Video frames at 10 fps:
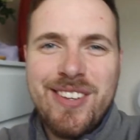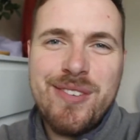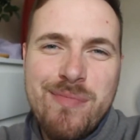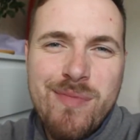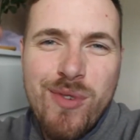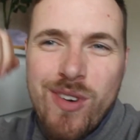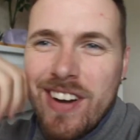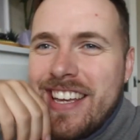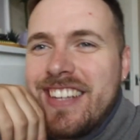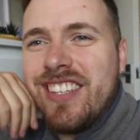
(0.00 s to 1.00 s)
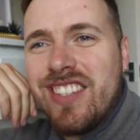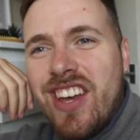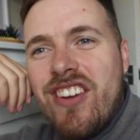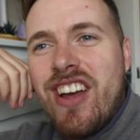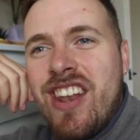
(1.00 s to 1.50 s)
Good morning.
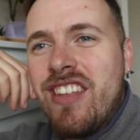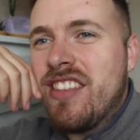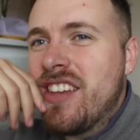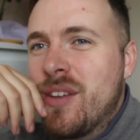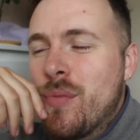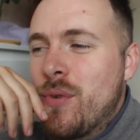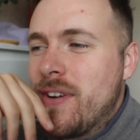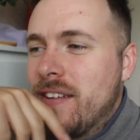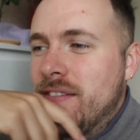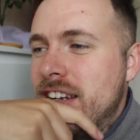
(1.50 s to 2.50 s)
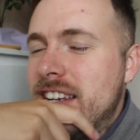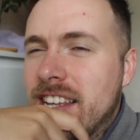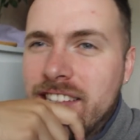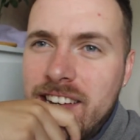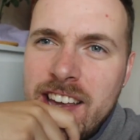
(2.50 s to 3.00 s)
So another good morning of
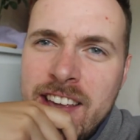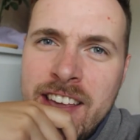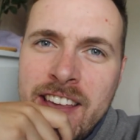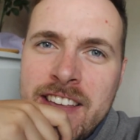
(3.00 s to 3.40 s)
reading, you know.